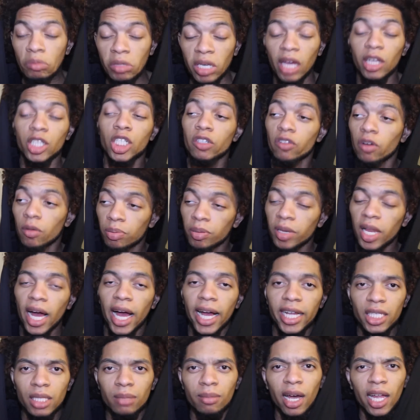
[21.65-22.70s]
Now she
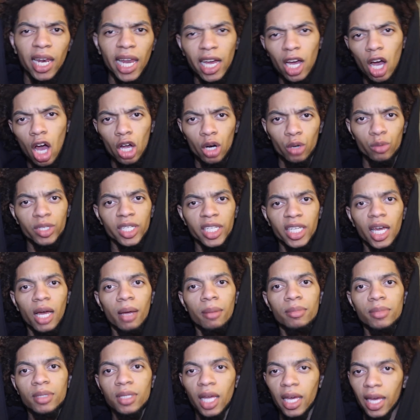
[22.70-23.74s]
replied to my like auto
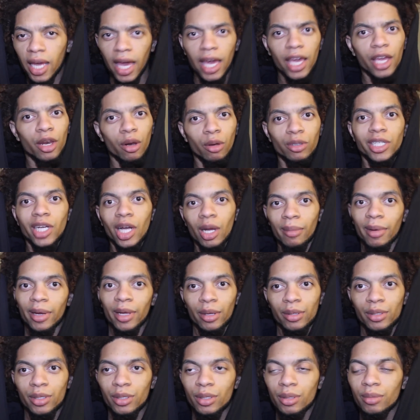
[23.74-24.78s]
DMs like, hey, you know, check out my
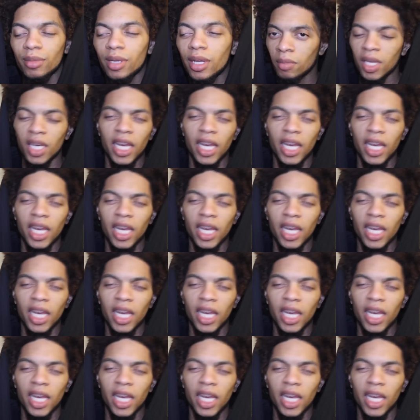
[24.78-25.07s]
YouTube,